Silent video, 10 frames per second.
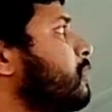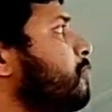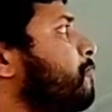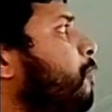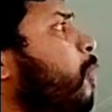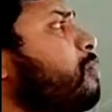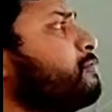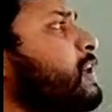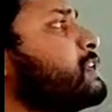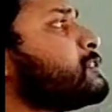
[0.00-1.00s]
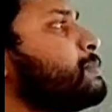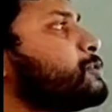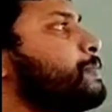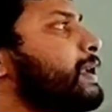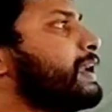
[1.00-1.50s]
4 things
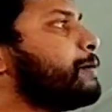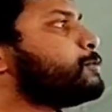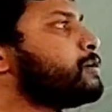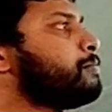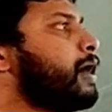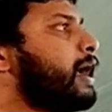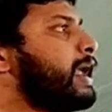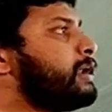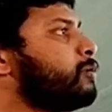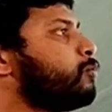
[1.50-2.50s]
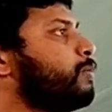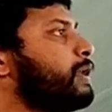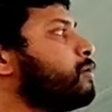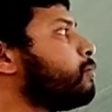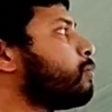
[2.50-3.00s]
must be kept in mind when
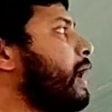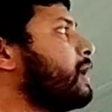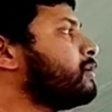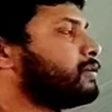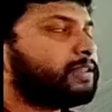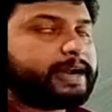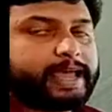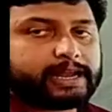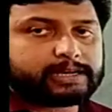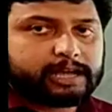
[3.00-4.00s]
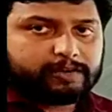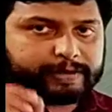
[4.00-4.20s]
you write the date.